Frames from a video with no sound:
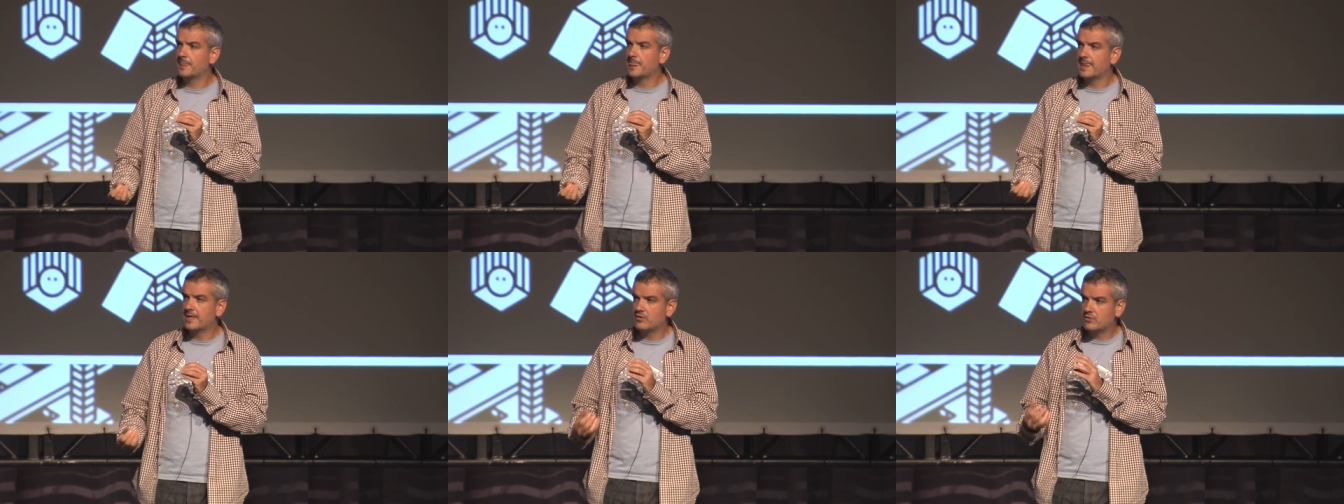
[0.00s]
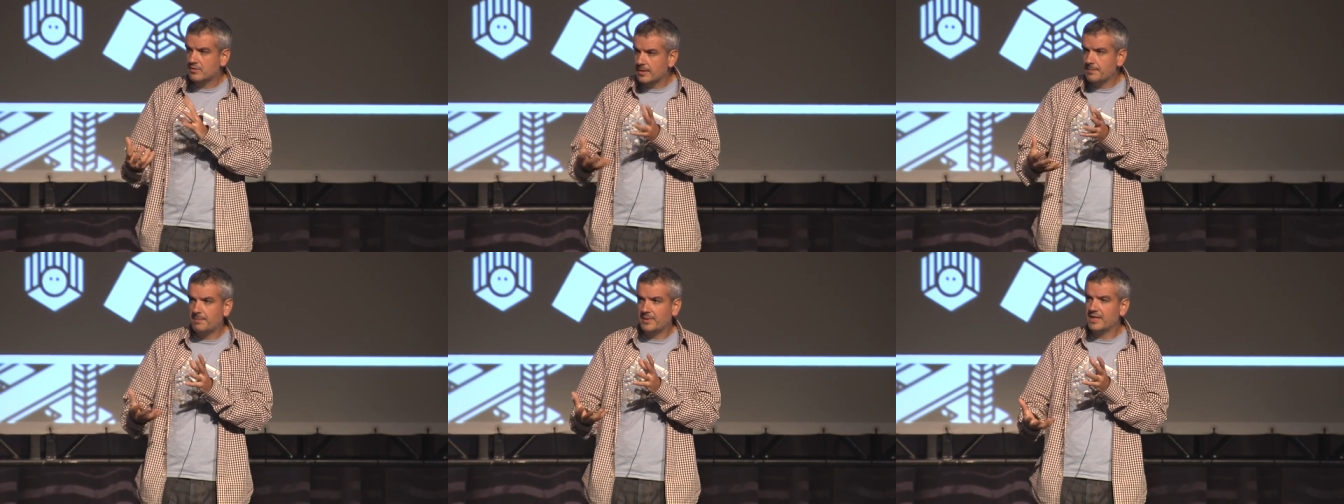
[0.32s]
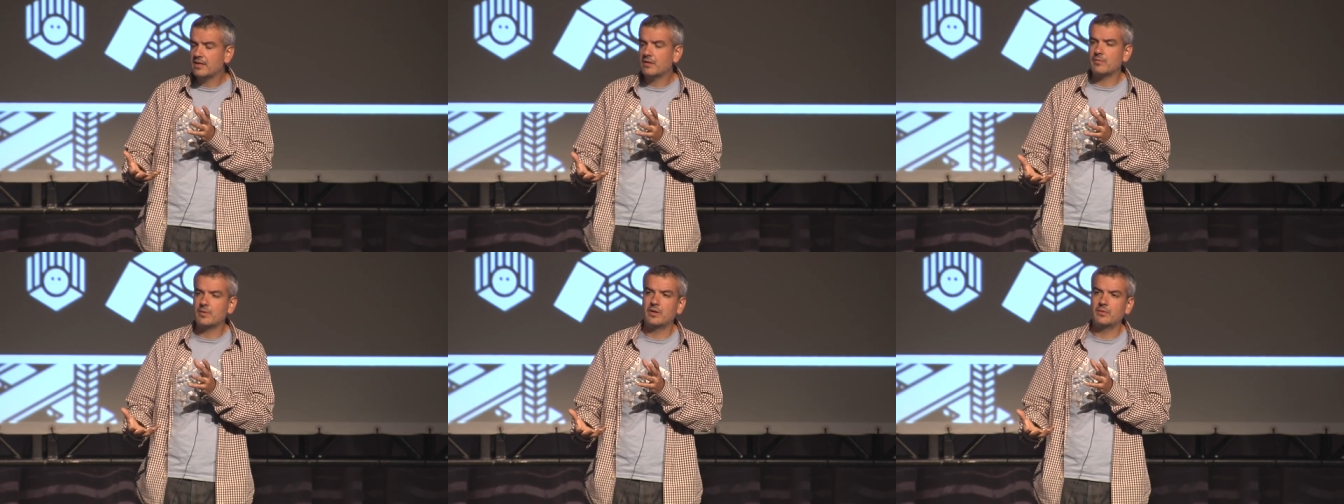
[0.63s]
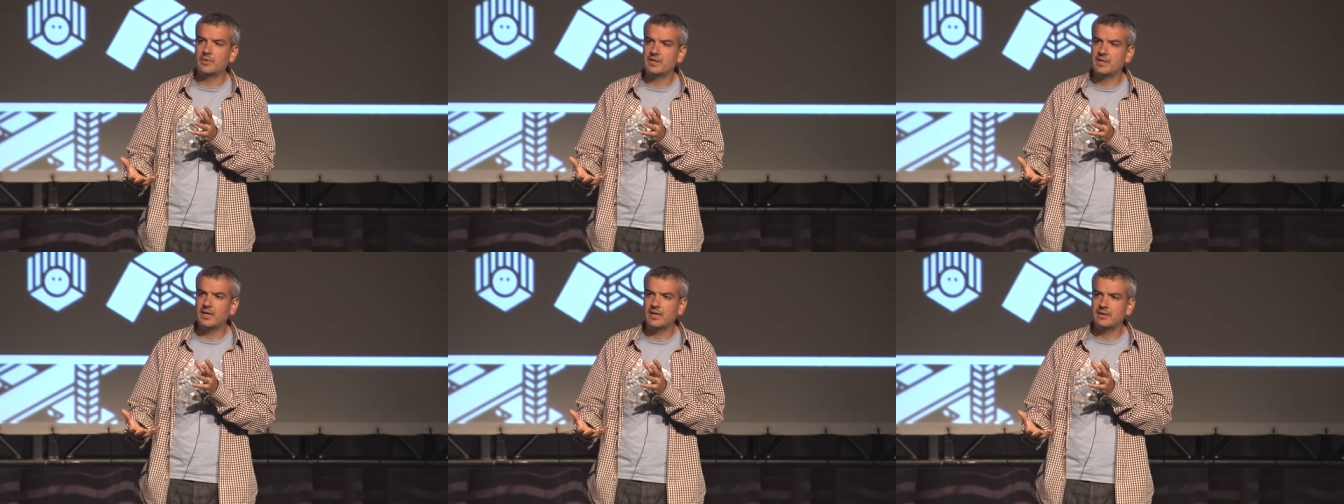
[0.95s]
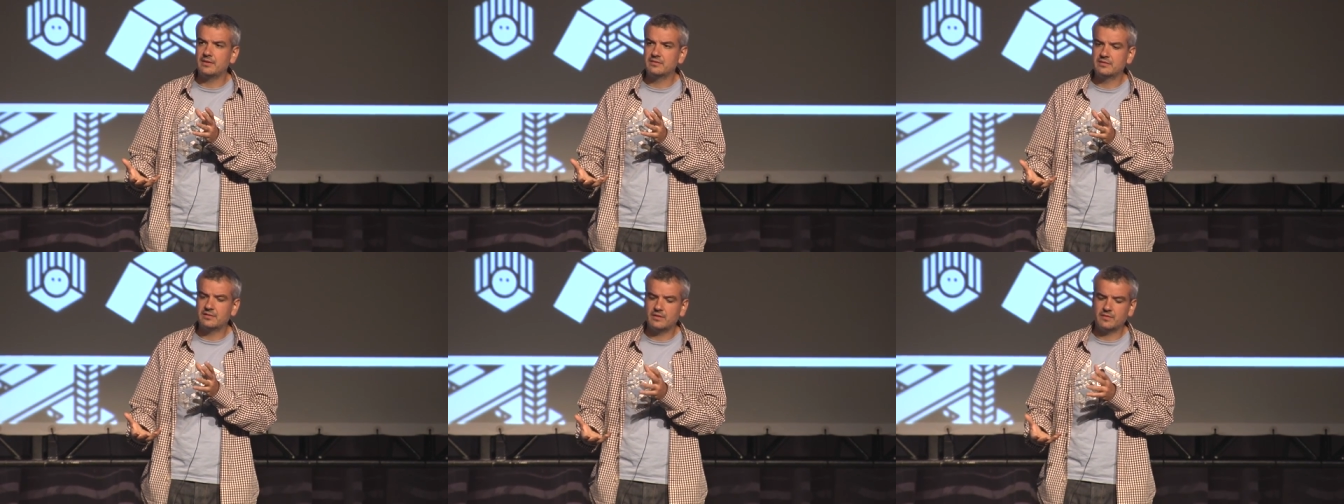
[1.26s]
So you can play around with
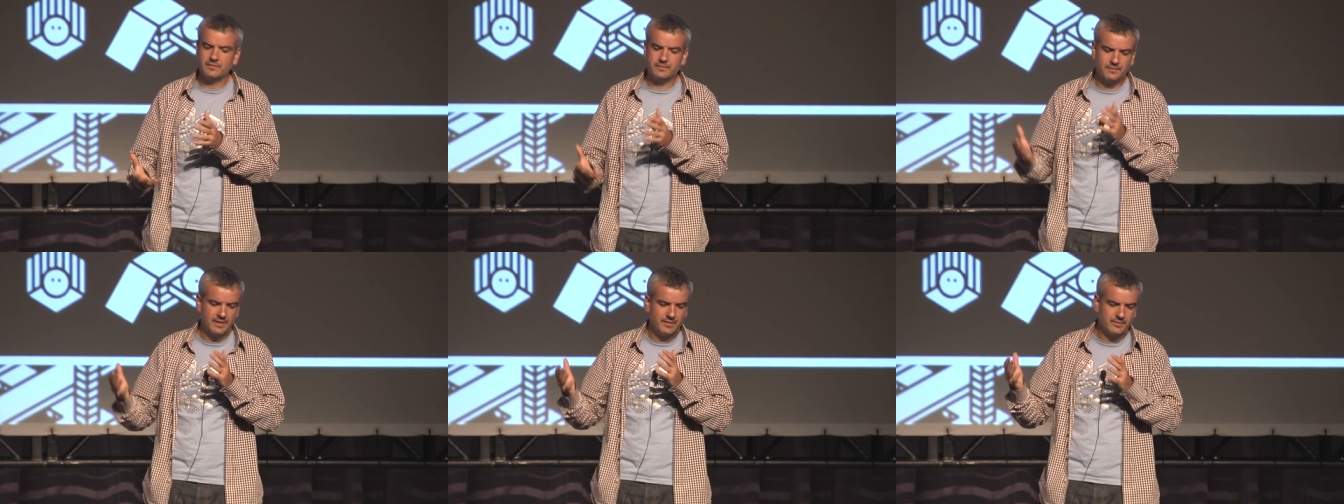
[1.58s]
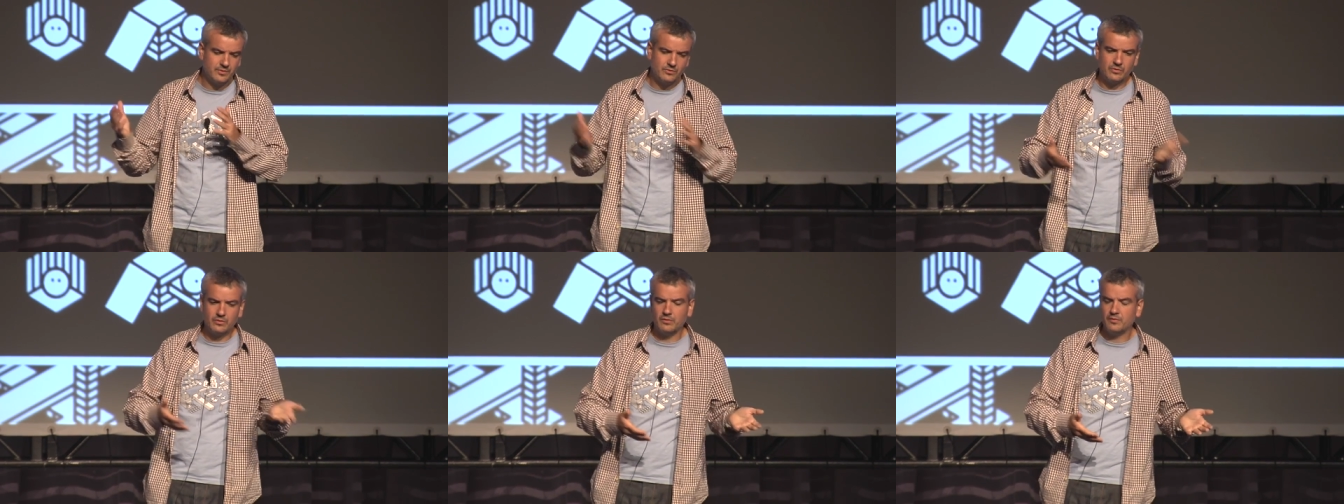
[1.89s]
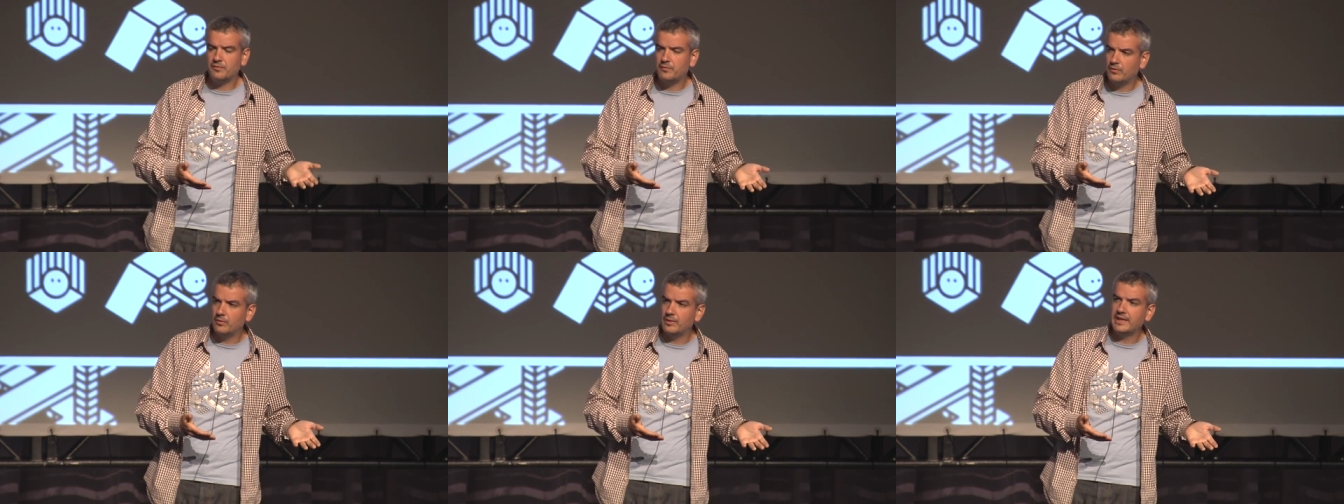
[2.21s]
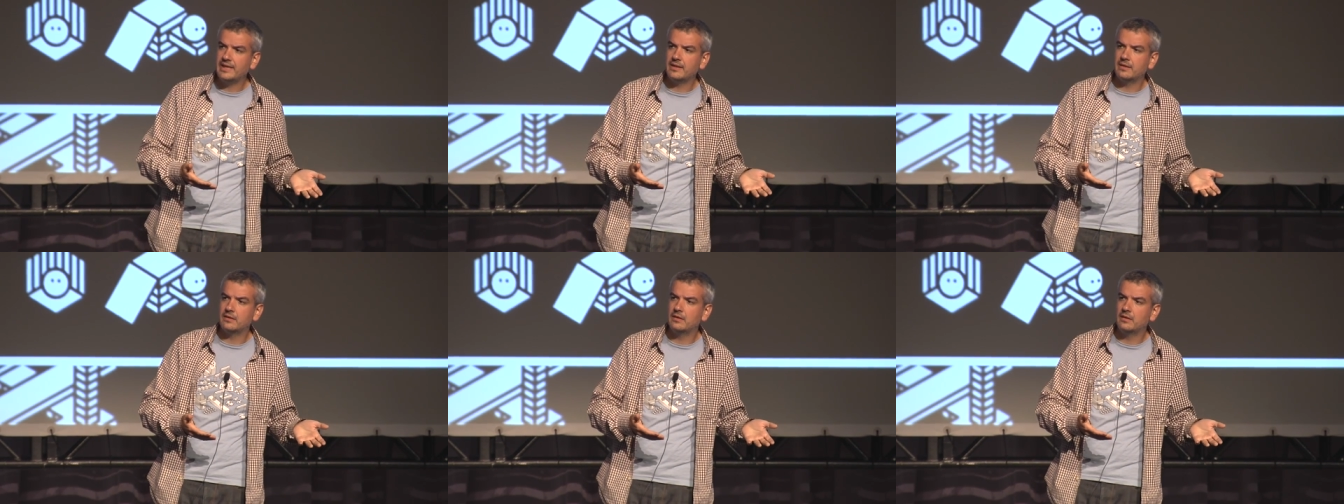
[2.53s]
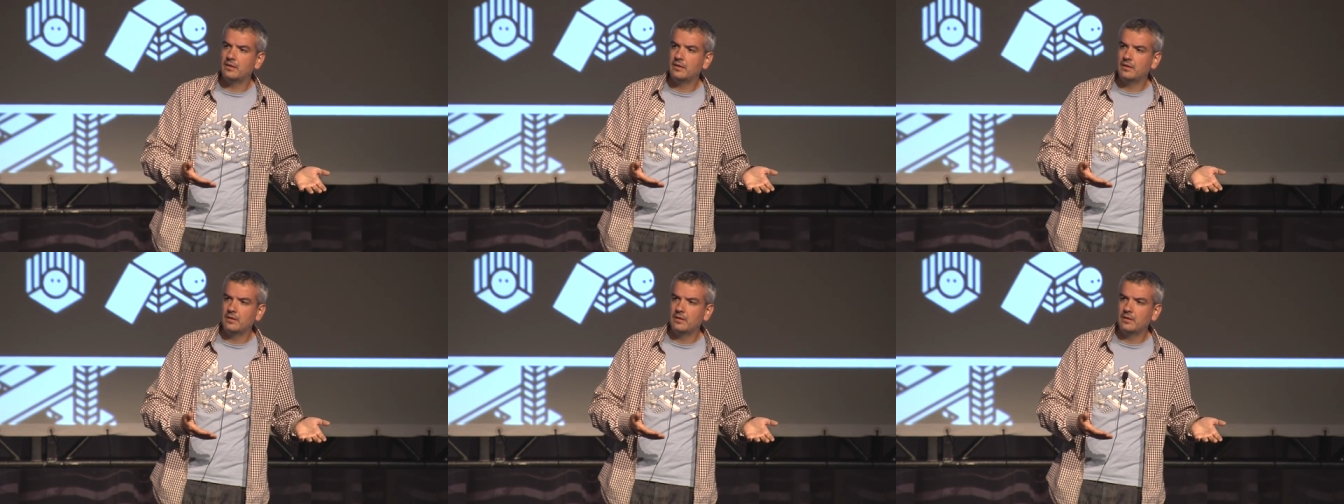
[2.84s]
that instead of having to go full in